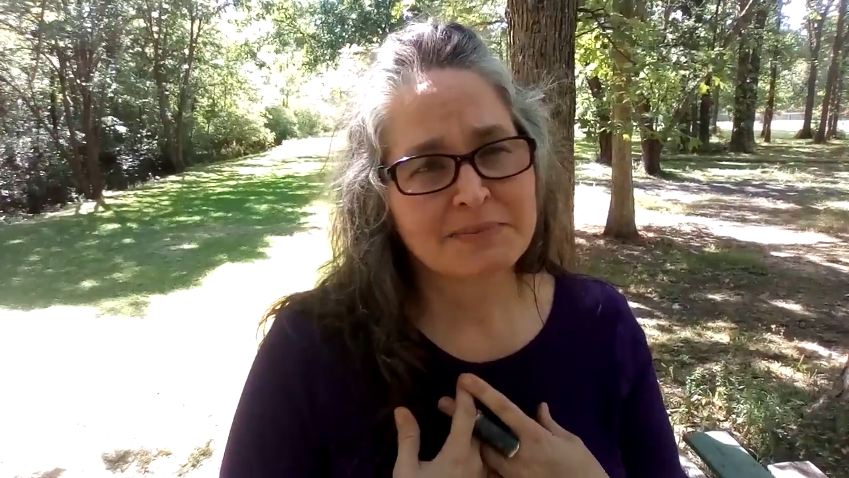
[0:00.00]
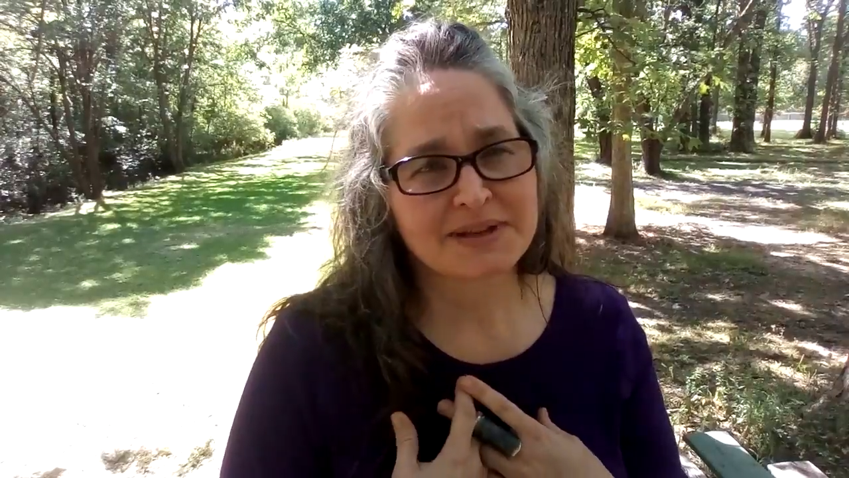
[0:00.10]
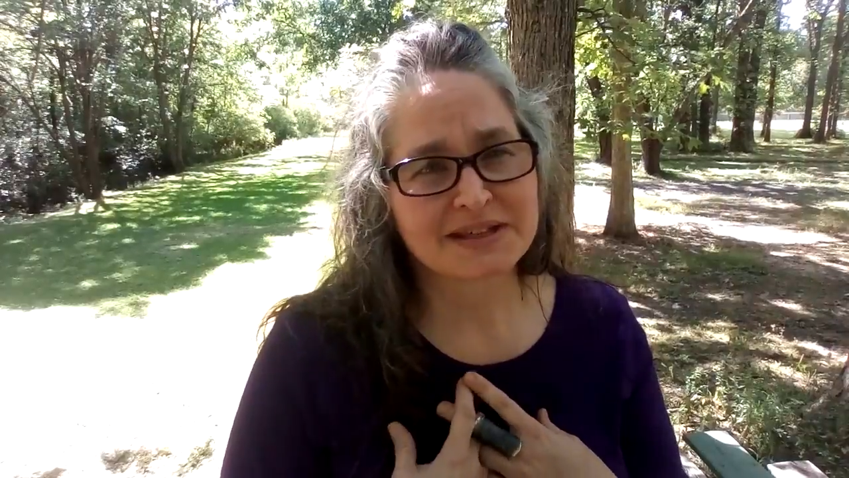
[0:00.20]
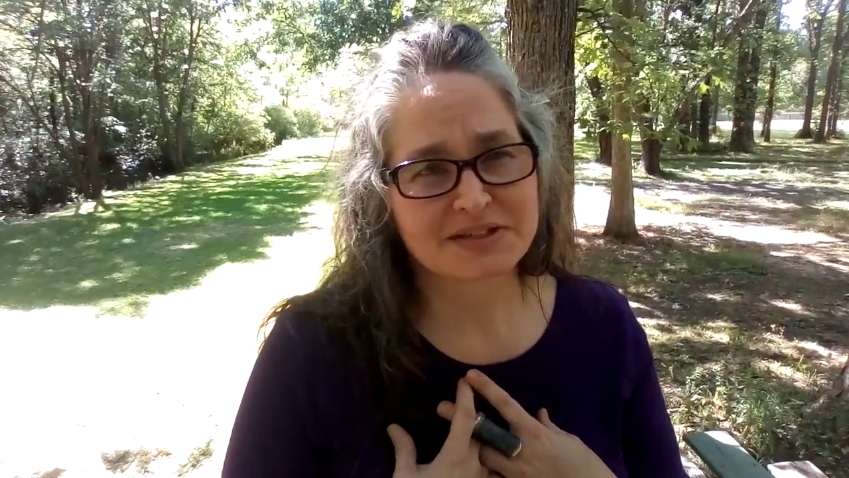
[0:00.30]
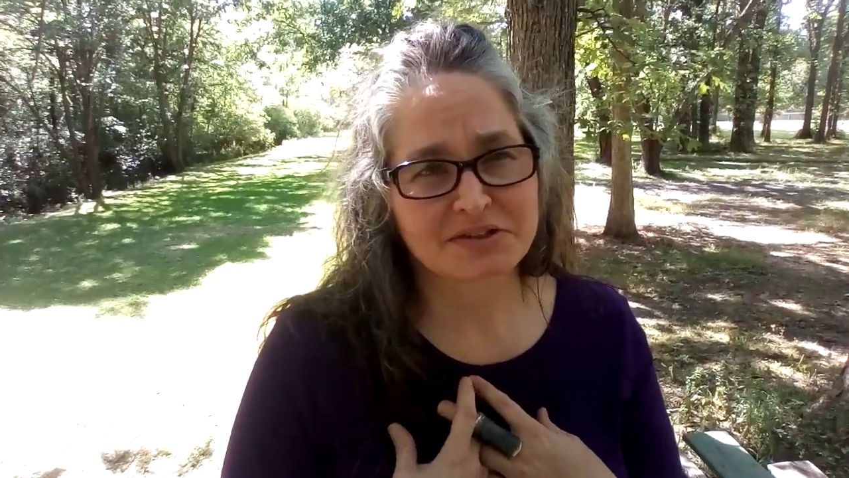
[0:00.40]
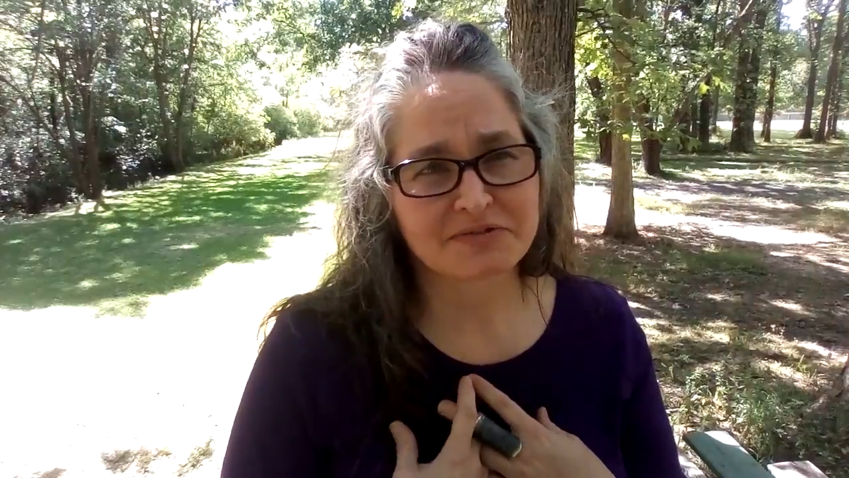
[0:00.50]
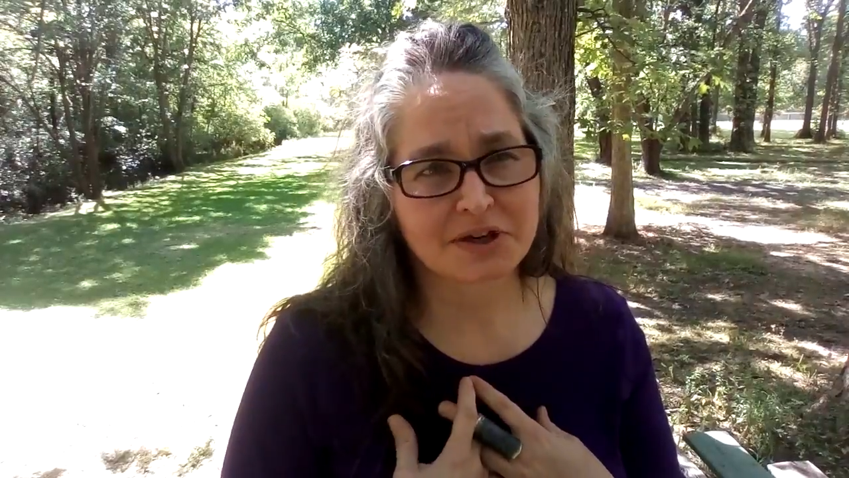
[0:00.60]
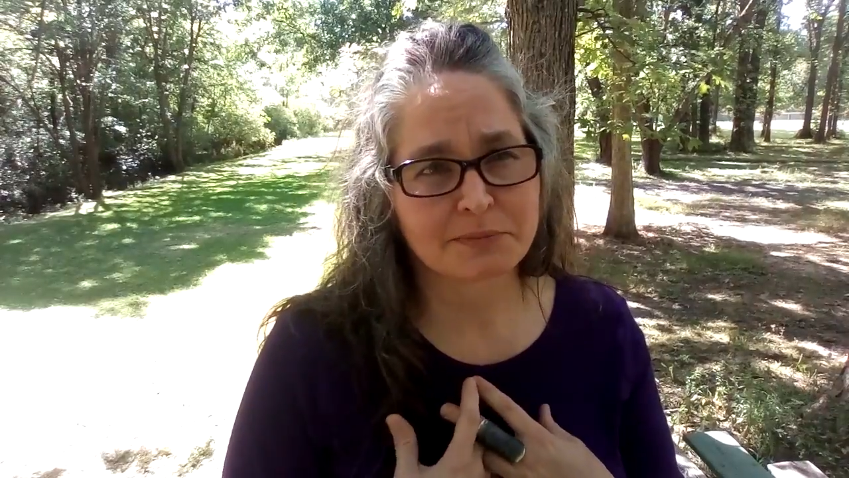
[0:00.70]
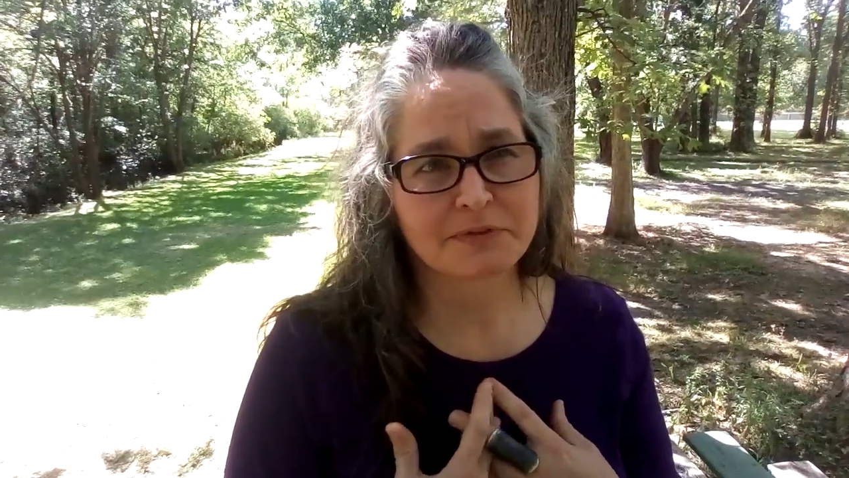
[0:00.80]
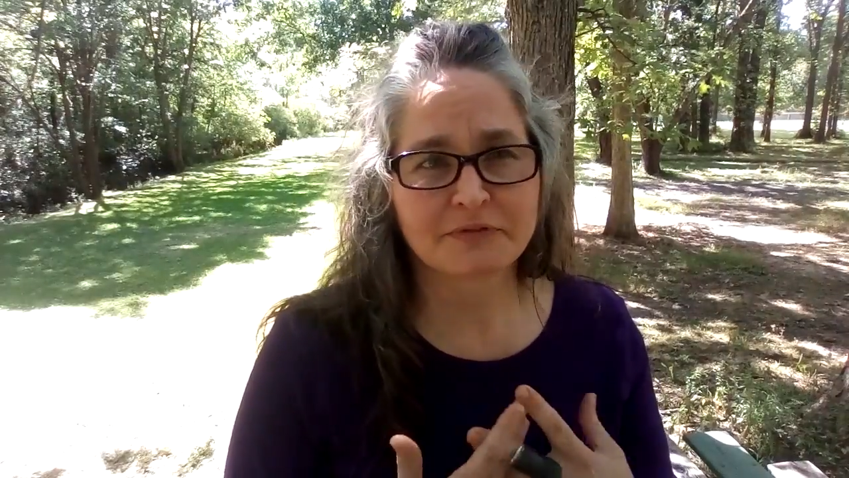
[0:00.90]
because they're
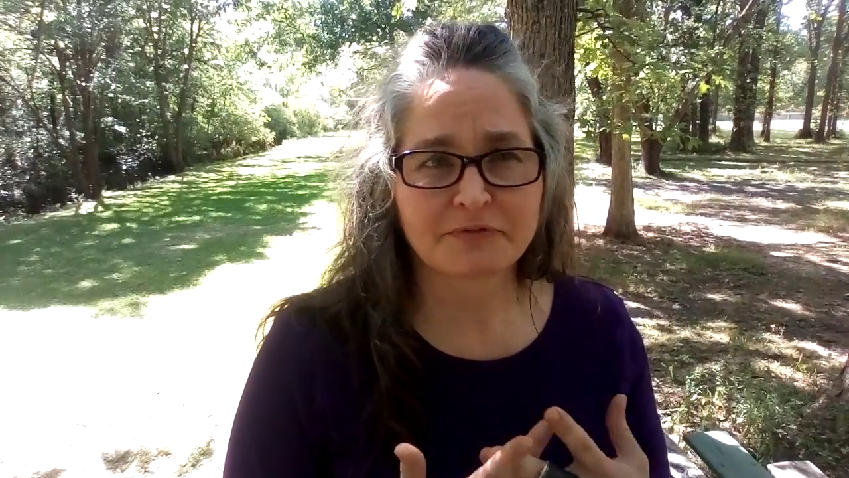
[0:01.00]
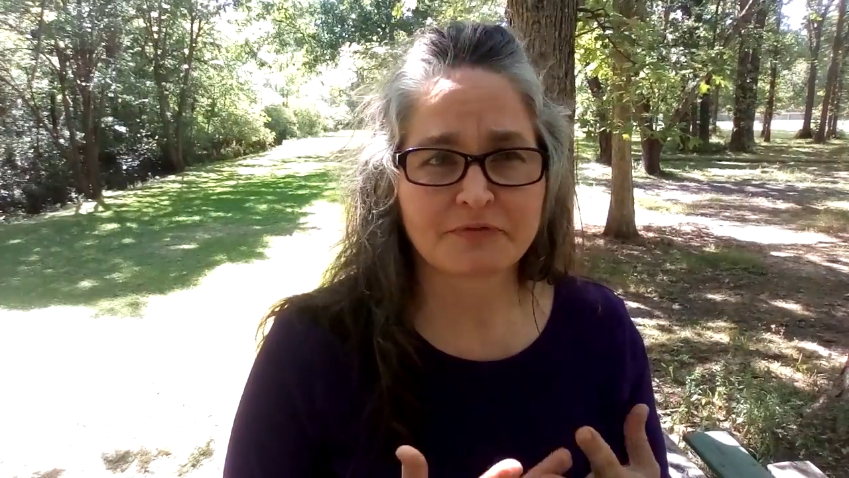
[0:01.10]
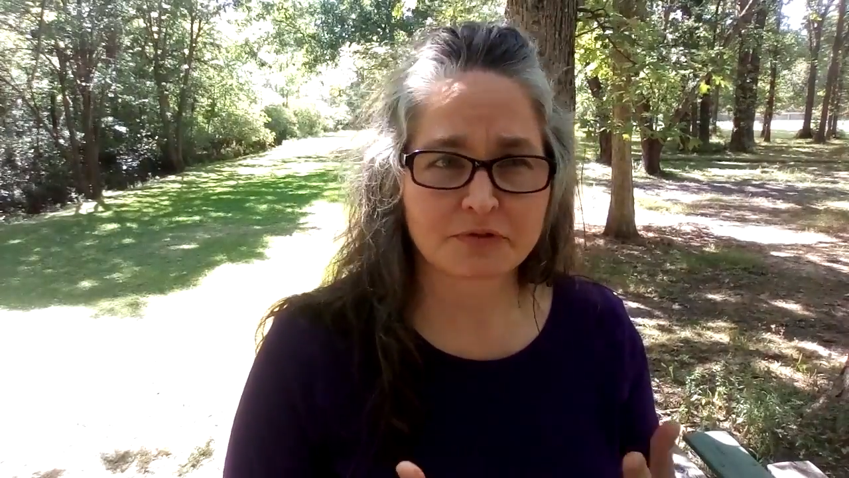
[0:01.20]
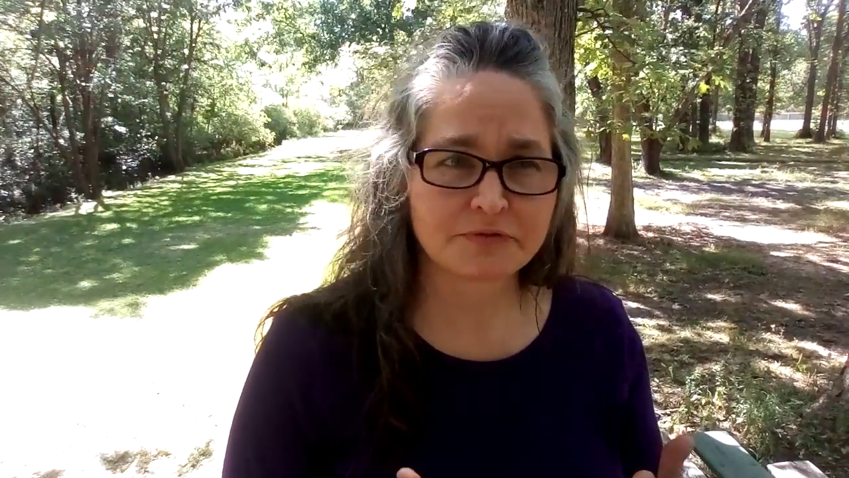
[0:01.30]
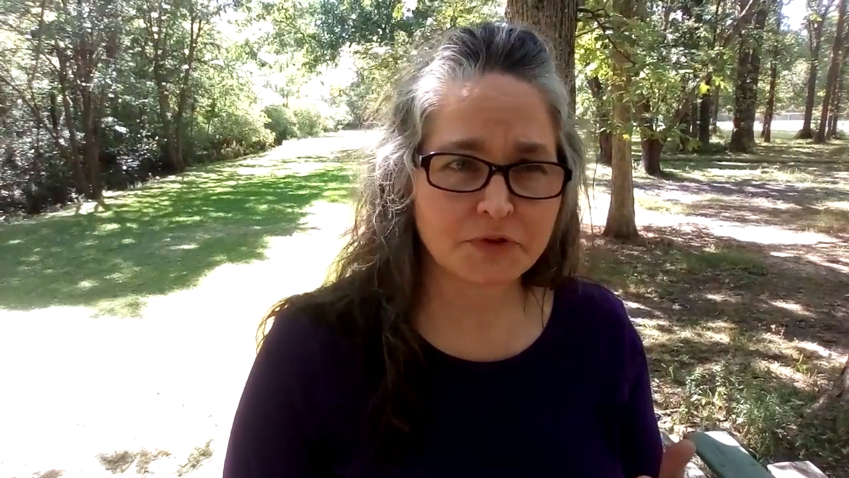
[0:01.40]
farmed for